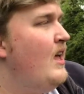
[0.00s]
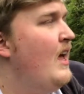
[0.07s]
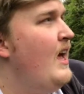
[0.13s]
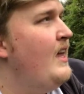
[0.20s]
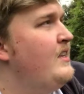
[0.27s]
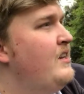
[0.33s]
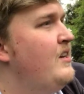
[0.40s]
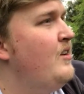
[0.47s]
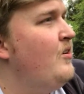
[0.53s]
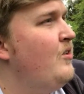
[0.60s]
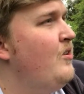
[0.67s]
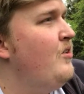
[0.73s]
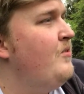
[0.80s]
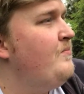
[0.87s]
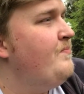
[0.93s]
and
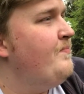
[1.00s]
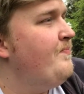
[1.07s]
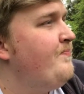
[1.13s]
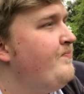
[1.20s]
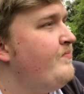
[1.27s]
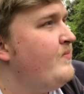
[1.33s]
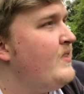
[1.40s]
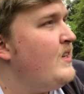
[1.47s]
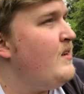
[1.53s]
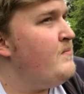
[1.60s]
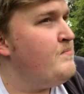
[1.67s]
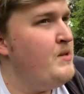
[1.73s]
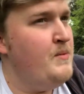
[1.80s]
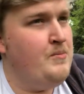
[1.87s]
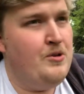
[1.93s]
or
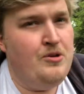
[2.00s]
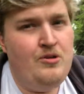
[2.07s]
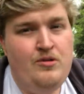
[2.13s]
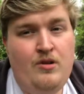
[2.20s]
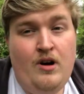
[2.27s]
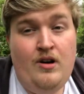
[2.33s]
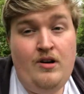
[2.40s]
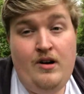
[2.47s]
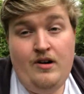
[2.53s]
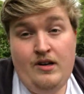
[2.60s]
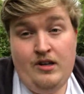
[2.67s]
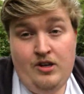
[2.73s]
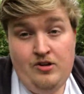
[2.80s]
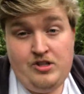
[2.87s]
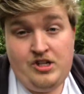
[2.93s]
people who are on
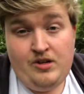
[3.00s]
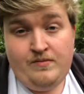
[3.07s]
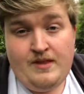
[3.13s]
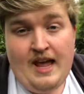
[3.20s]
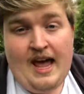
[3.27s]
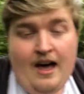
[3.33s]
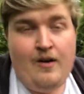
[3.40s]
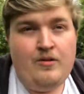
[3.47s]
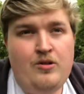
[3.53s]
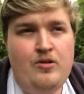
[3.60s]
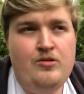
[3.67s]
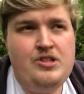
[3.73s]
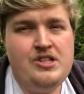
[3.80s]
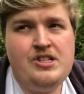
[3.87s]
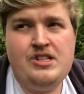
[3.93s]
YouTube now
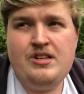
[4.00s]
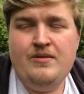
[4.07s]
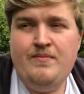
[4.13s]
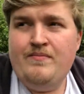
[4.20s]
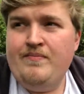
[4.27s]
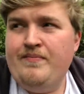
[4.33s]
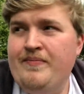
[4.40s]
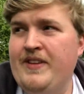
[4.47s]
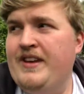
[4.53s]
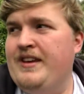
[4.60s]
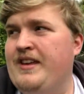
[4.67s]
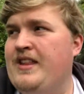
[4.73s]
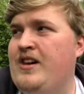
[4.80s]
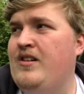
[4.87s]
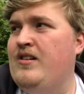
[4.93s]
who just,
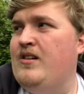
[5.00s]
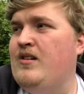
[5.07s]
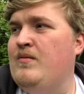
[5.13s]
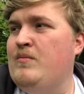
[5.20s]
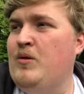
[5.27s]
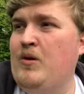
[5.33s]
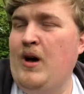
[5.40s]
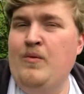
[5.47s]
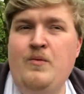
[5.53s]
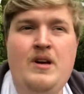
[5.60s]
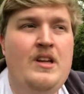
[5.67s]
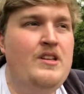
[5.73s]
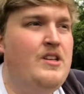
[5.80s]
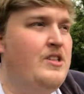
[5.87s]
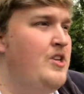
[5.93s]
you know, are
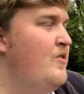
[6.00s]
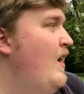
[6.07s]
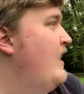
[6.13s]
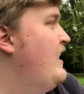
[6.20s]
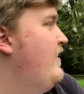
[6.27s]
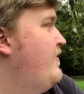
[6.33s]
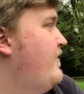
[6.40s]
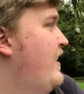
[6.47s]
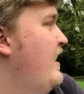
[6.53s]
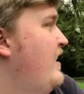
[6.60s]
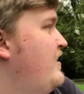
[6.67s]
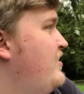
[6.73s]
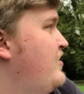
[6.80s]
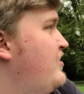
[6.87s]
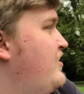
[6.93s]
willing to do
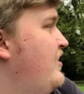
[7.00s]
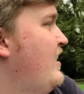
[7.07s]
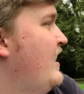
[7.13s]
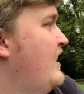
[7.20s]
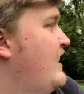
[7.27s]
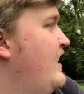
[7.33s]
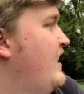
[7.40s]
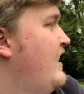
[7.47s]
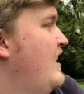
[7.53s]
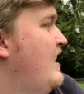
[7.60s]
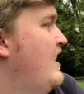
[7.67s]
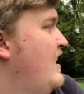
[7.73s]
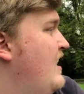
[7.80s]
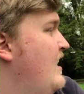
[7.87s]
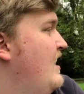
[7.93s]
anything just to like
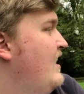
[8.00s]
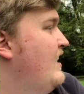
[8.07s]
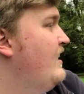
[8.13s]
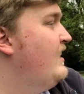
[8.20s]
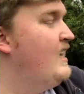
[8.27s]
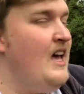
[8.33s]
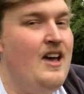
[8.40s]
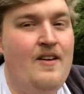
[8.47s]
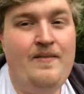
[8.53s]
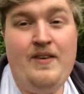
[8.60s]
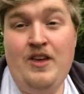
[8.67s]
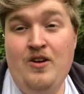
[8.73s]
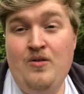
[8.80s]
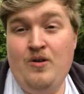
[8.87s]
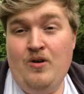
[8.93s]
get a
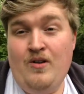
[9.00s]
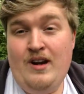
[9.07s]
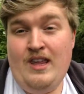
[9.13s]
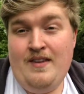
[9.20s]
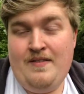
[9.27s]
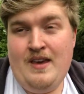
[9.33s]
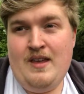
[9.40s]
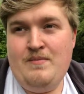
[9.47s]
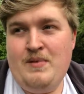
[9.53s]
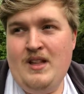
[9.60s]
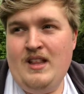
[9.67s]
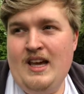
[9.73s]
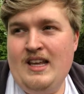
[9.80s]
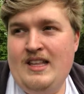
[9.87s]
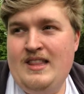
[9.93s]
view or anything, but
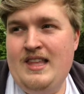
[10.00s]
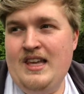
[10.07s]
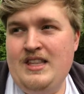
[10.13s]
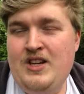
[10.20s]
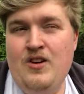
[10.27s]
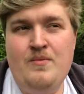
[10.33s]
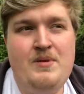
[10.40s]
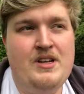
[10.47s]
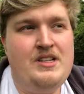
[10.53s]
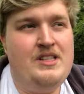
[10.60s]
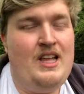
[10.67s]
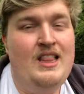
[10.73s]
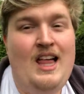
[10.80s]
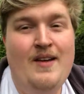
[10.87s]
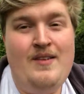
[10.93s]
like they do it because
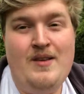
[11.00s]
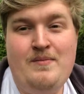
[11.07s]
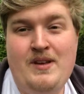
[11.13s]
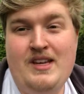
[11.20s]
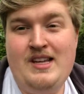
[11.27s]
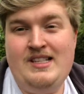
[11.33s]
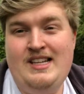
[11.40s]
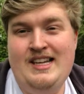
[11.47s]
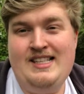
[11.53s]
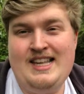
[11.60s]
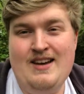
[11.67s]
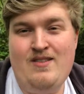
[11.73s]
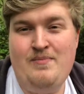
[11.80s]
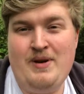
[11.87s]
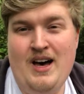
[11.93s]
they love it, because it's
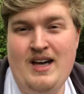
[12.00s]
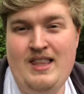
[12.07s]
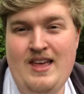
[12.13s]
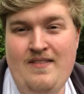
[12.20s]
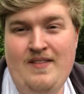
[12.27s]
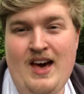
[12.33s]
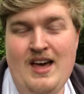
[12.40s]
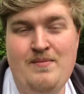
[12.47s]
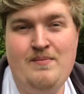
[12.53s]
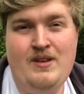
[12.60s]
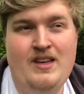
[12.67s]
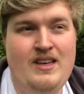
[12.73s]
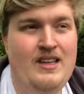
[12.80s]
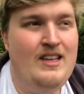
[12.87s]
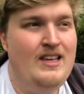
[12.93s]
every part of their
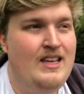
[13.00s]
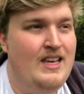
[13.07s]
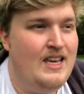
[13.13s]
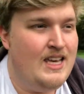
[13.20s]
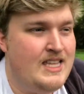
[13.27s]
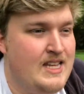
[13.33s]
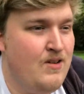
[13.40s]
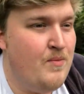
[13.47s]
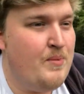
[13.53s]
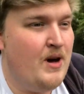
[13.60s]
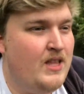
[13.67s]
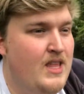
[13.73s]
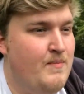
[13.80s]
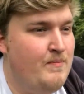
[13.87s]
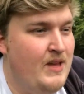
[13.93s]
fiber, it's every part
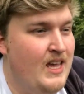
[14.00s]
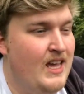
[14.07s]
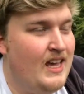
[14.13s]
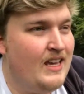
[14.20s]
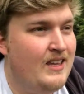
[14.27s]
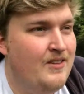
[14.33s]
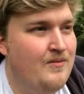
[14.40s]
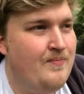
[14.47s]
of their being.